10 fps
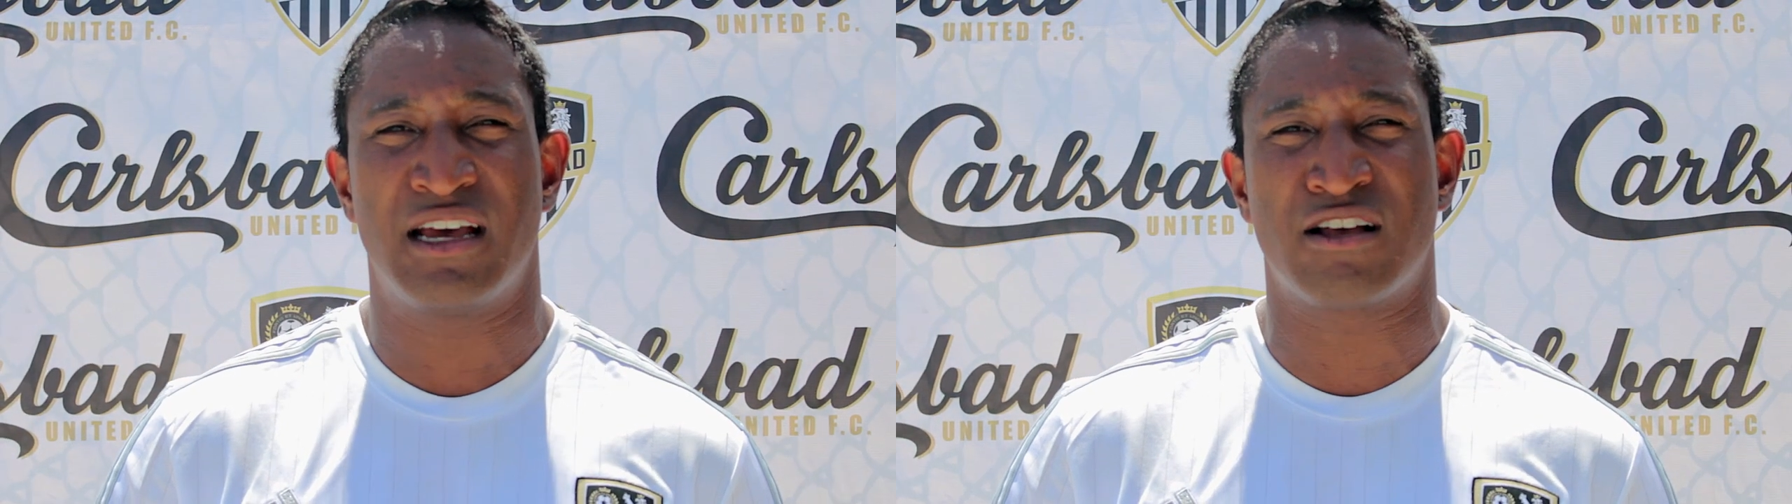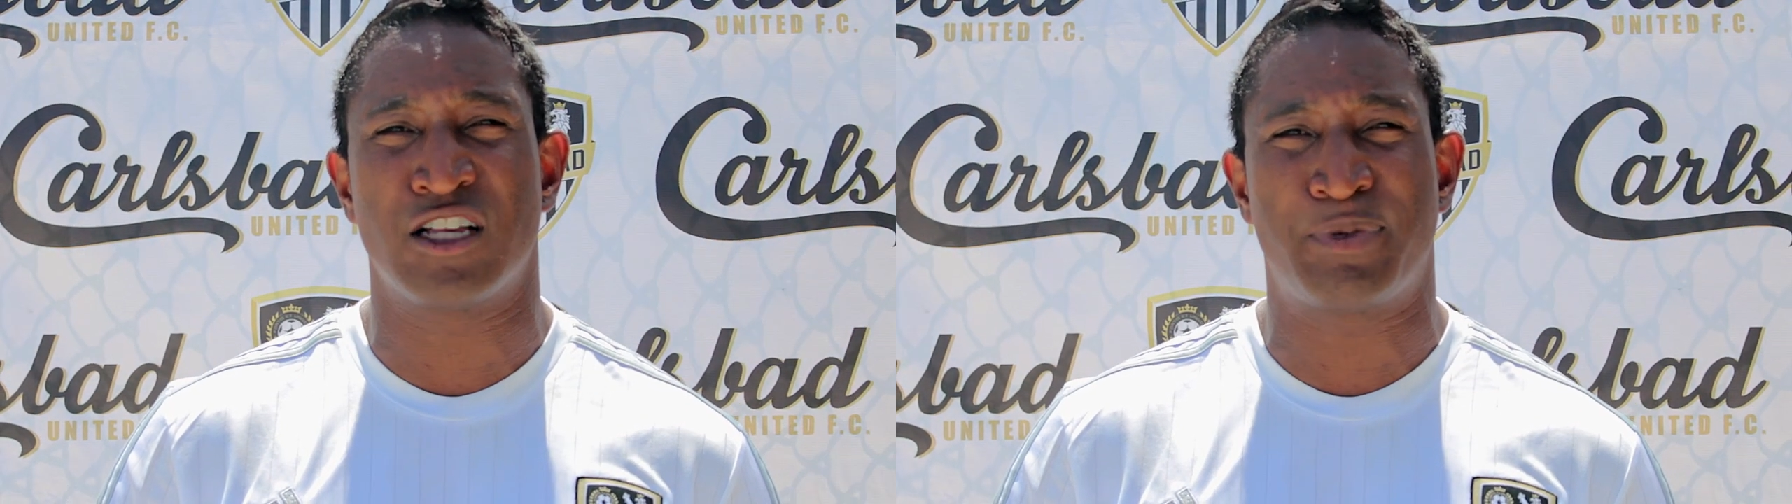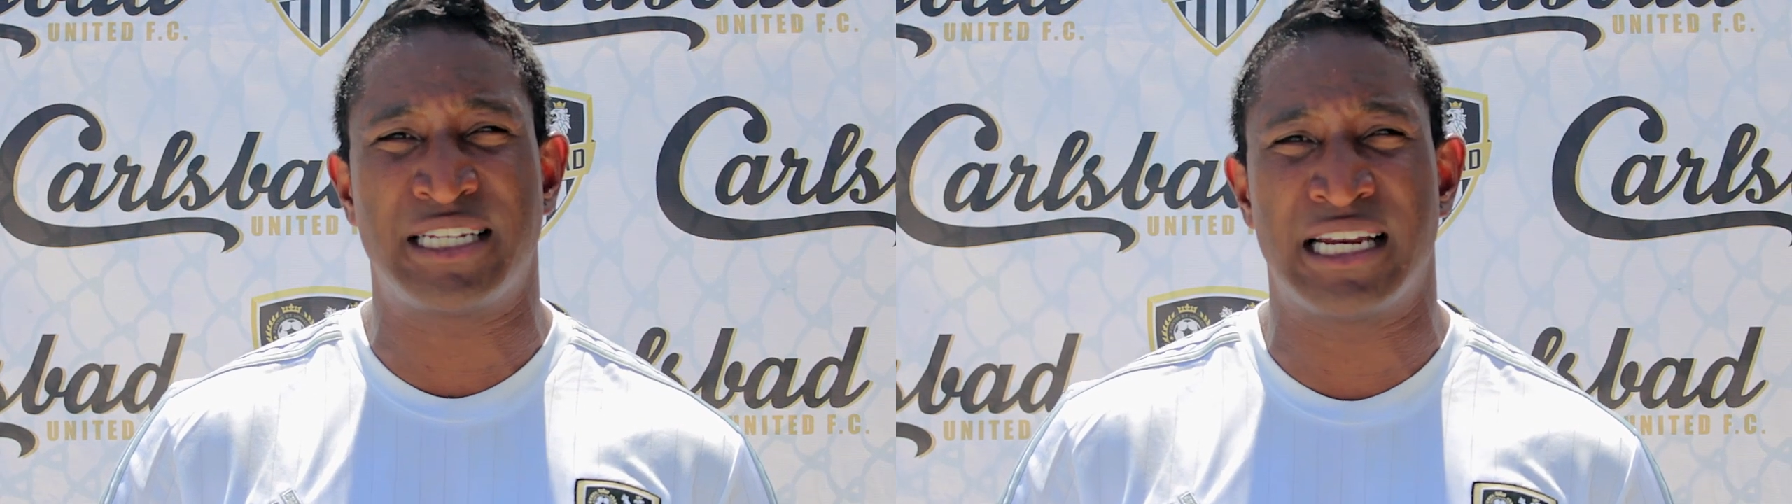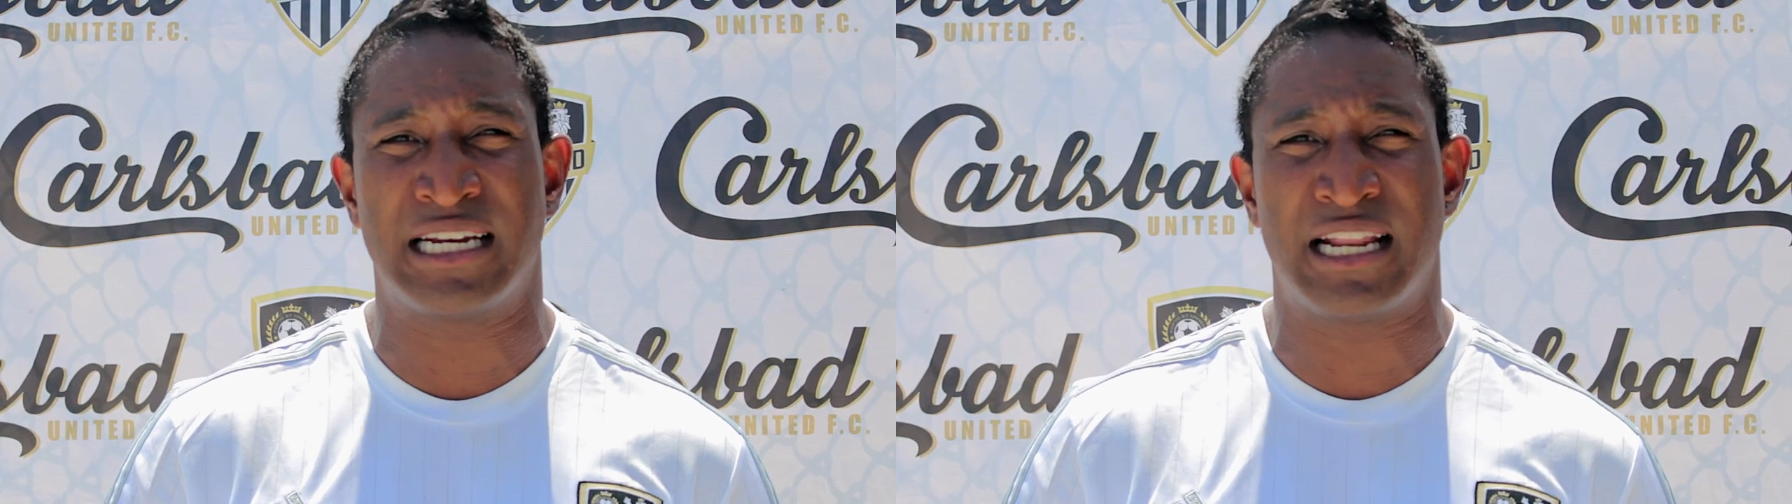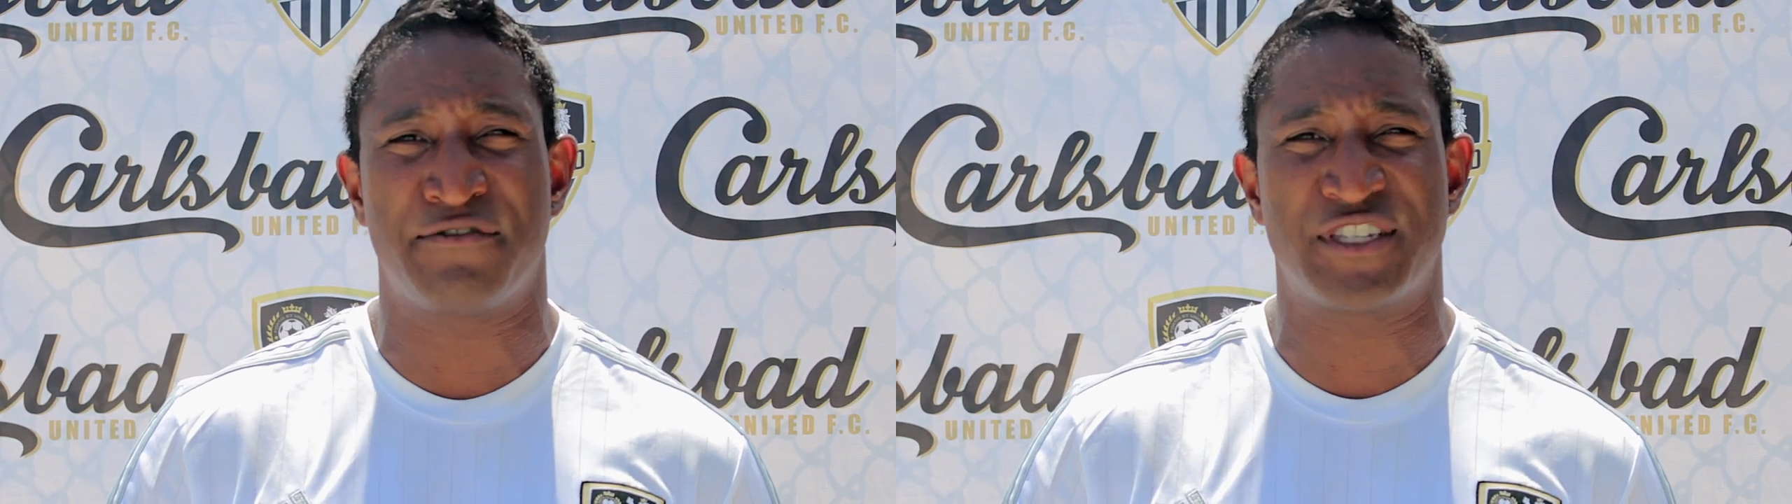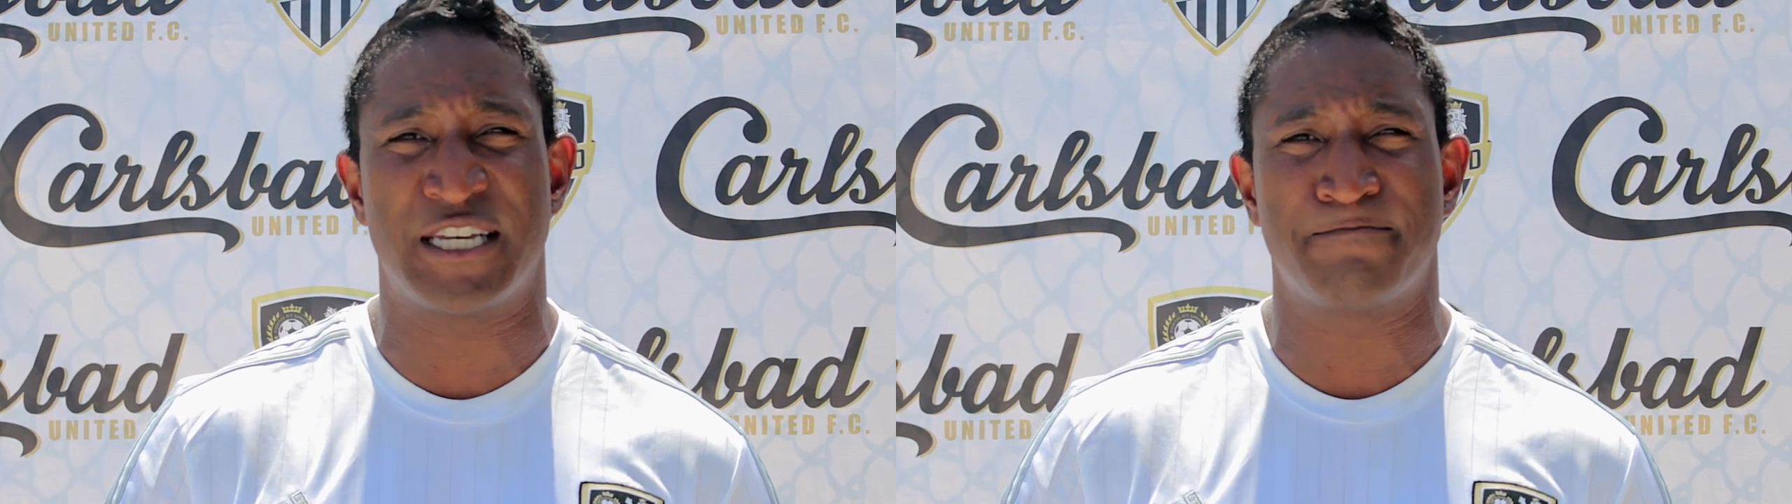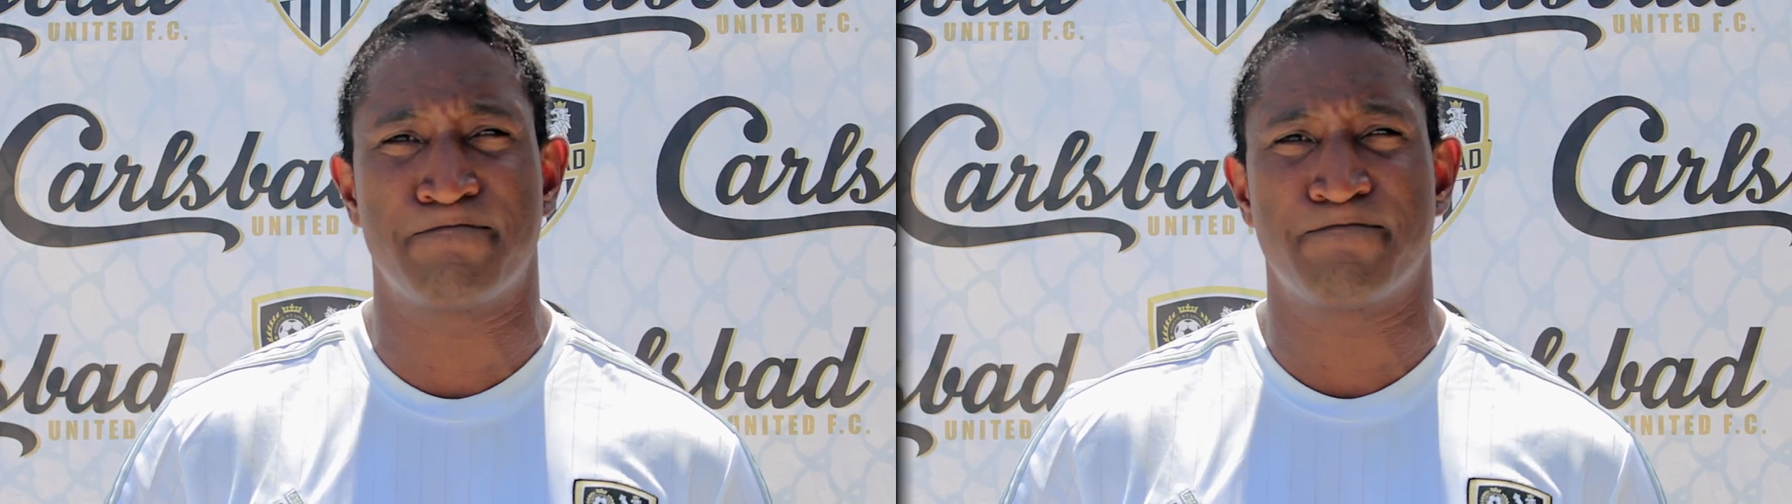at Carlsbad United FC.